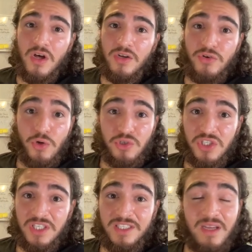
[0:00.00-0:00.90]

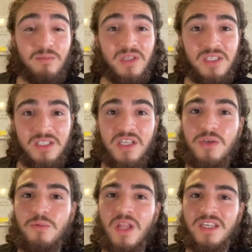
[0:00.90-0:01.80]
Notion templates that
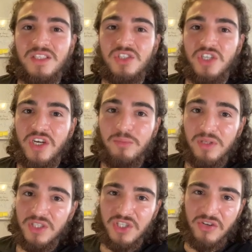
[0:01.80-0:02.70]
you'd like to share,
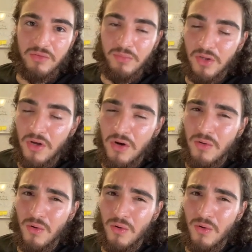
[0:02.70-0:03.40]
please share them below.